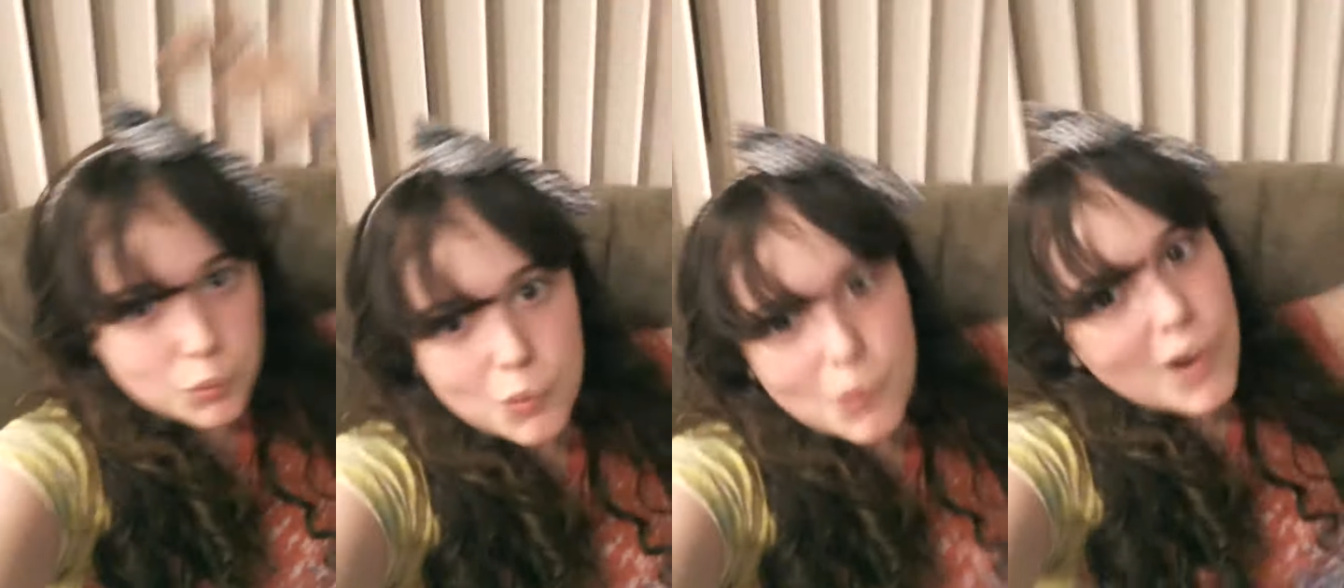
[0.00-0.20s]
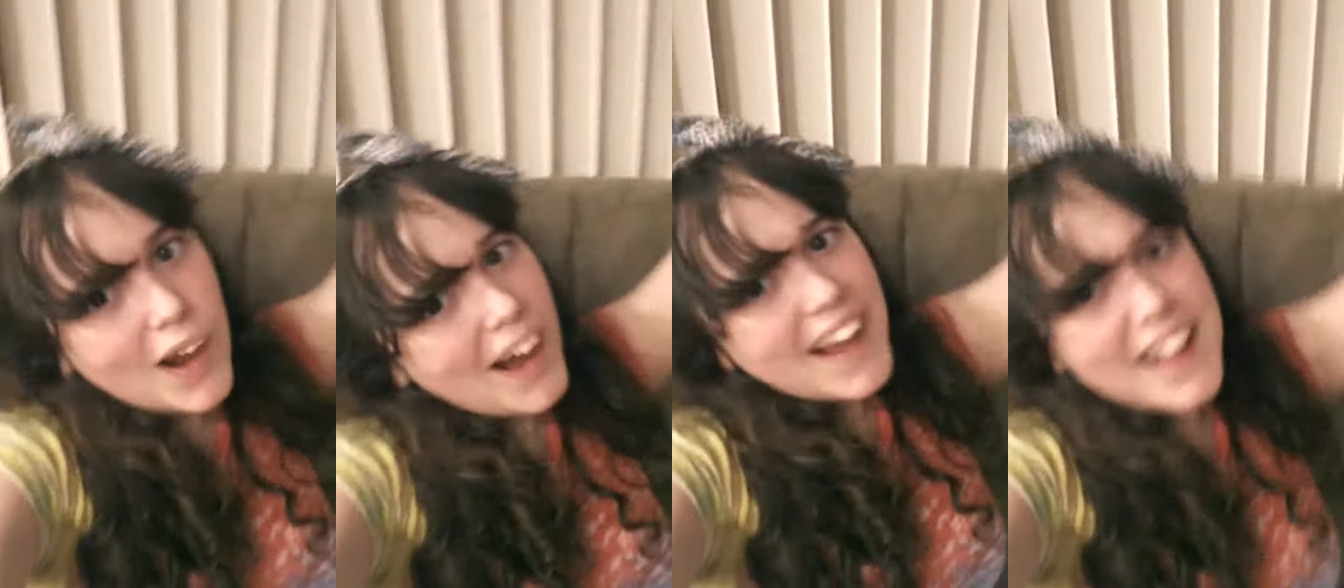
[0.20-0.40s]

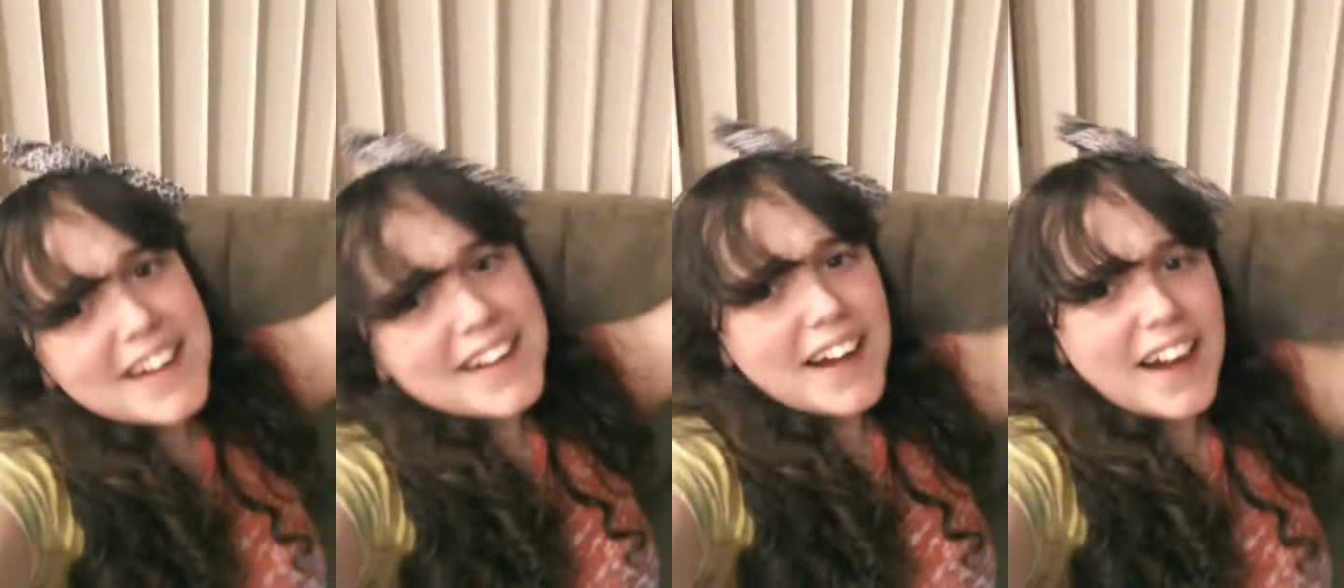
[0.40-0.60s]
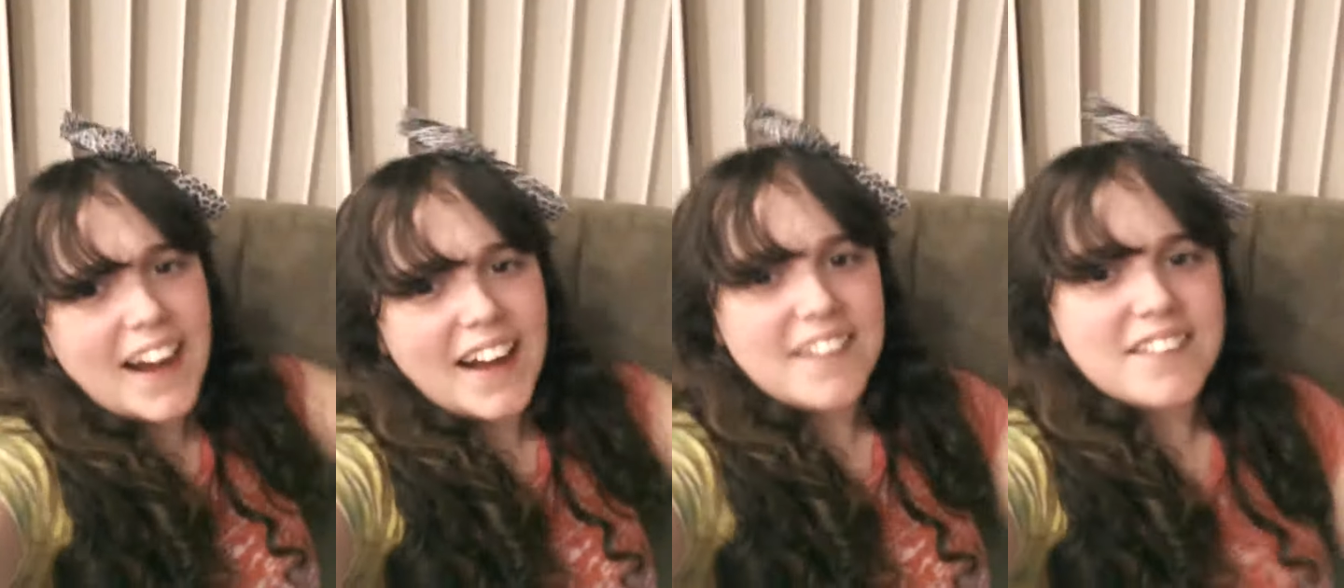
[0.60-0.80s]
why
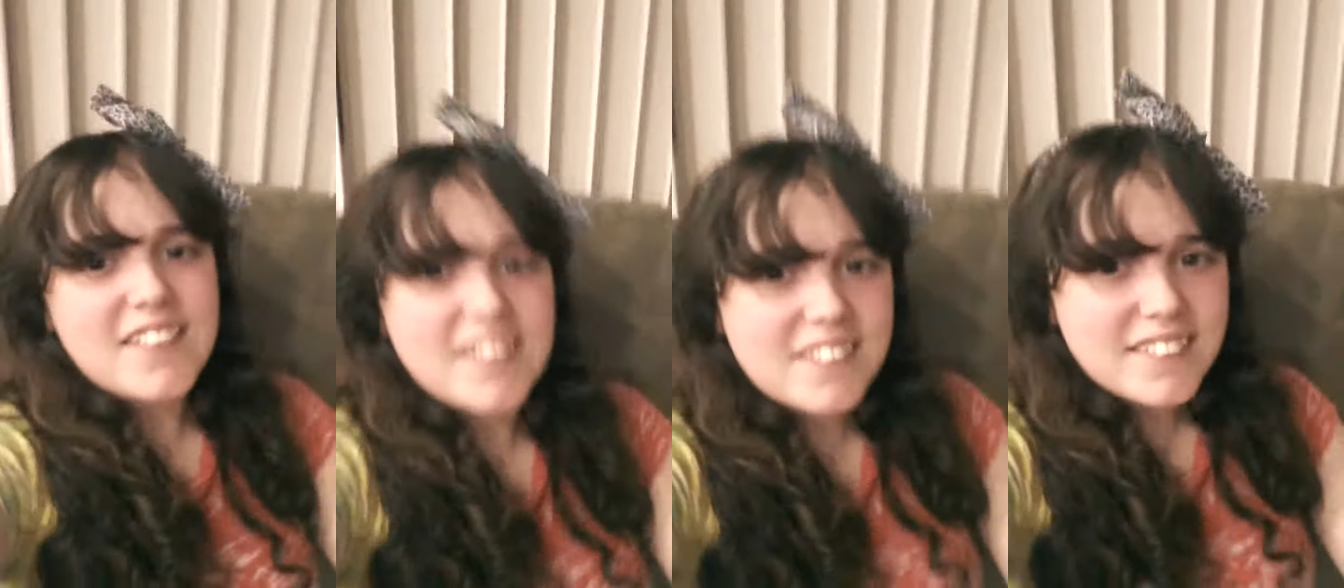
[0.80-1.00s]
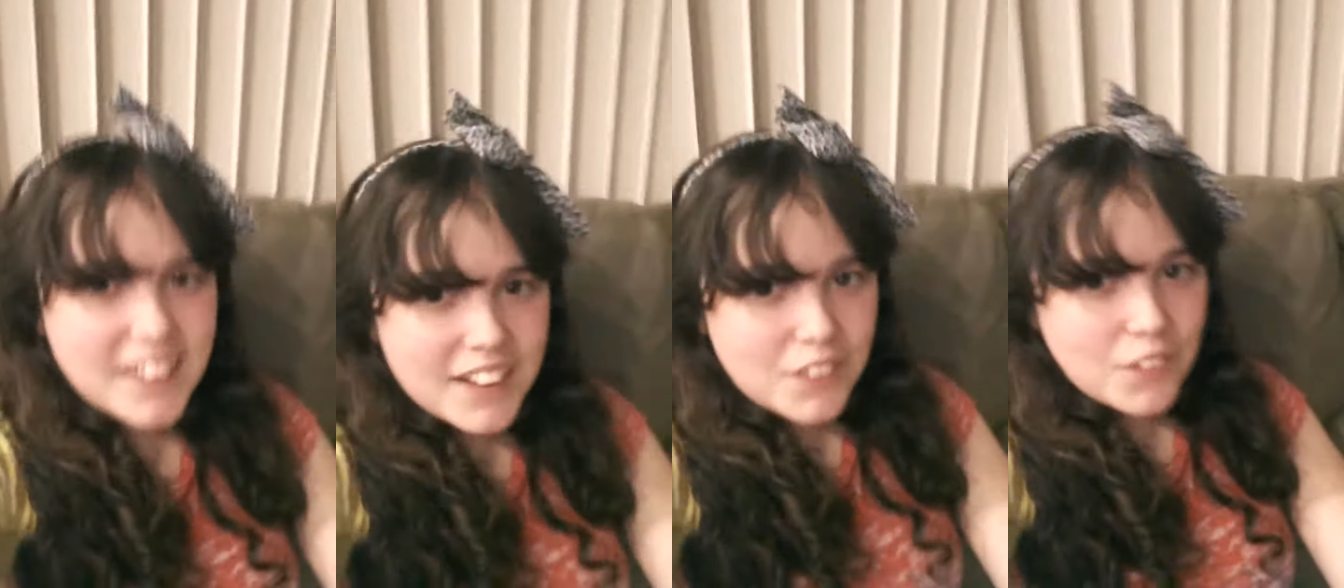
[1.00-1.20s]
not?
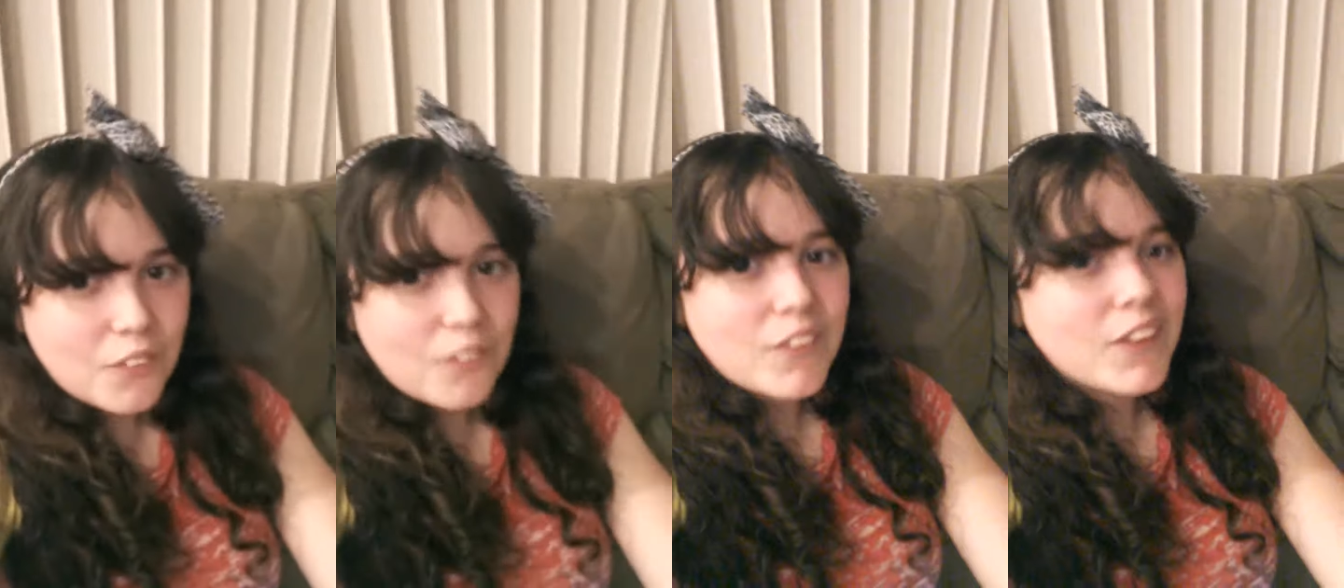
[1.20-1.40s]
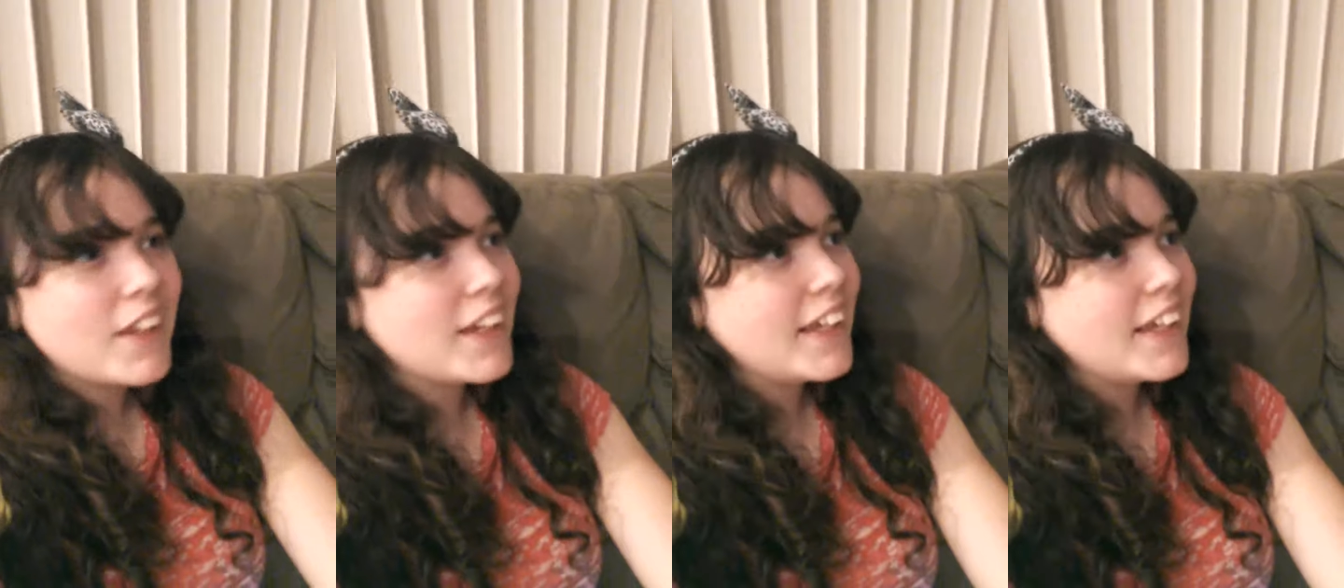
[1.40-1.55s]
Since I don't really